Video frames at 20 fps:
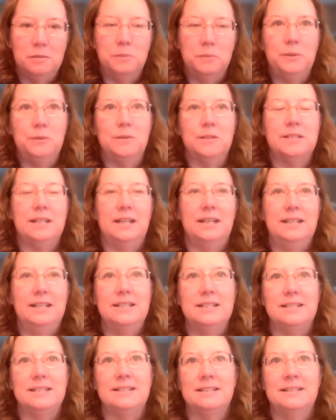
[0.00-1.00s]
in computer
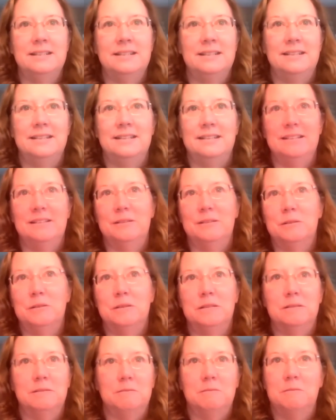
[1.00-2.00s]
science
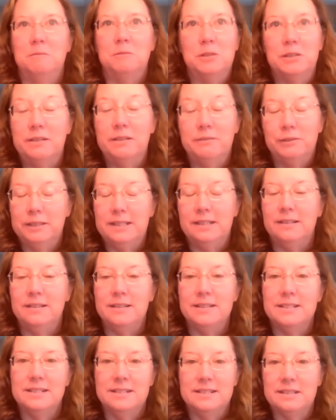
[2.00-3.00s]
or wherever
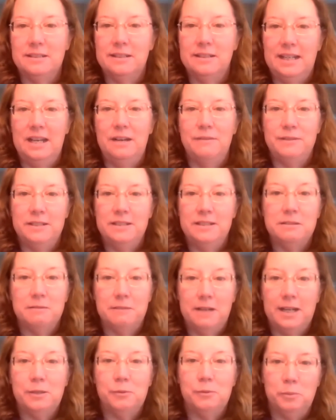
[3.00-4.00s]
else, is going to have to
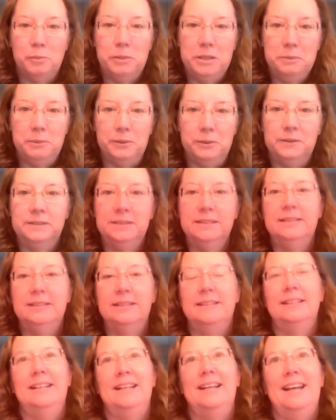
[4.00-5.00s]
interact with people.
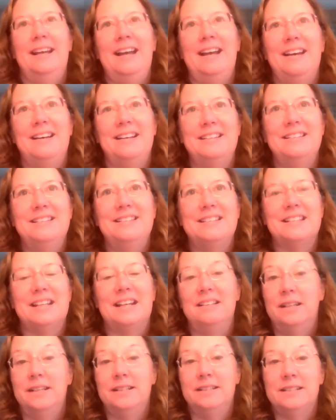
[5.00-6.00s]
And
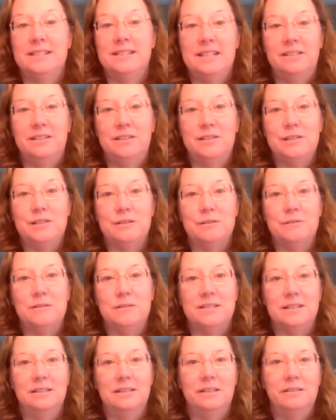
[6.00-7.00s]
I like to tell our
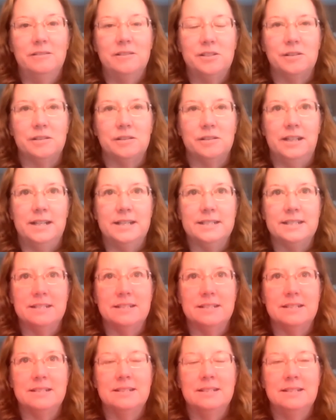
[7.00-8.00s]
students in literature
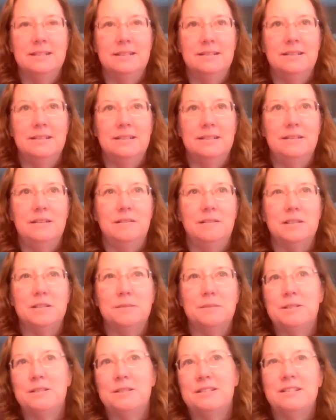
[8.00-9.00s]
classes, you know,
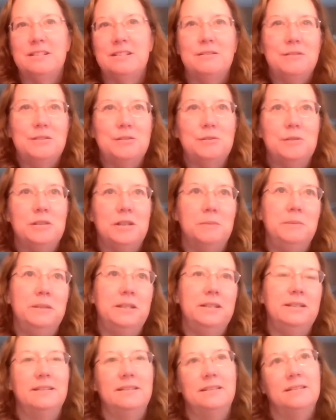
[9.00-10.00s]
especially students who come
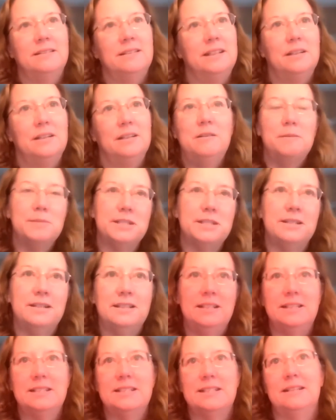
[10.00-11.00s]
in and they're like, oh, I'm
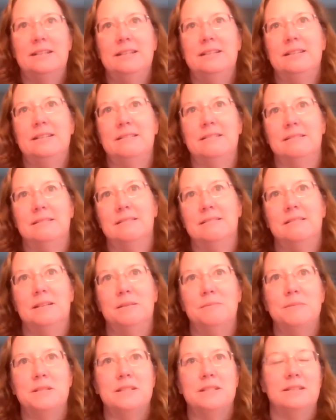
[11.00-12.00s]
studying psych or
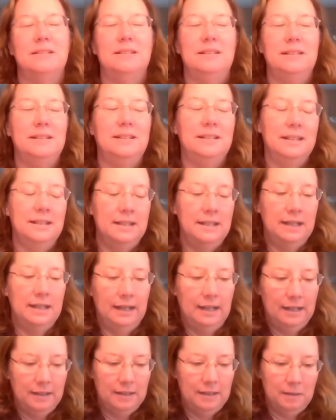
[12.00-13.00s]
I'm studying
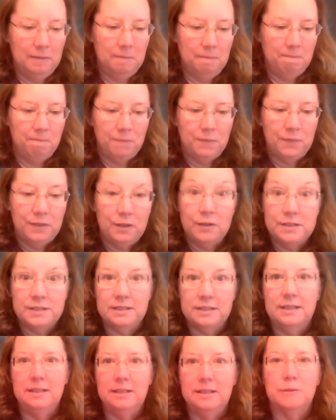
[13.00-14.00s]
um,
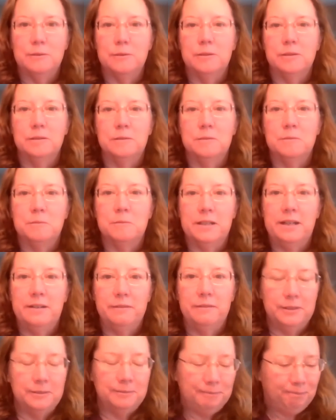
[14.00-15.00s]
nursing or
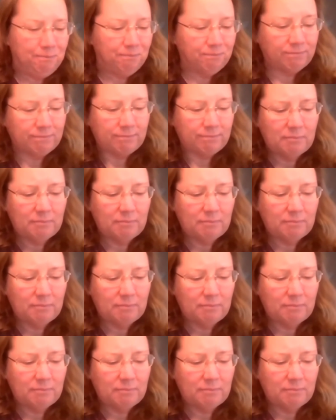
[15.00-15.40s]
whatever,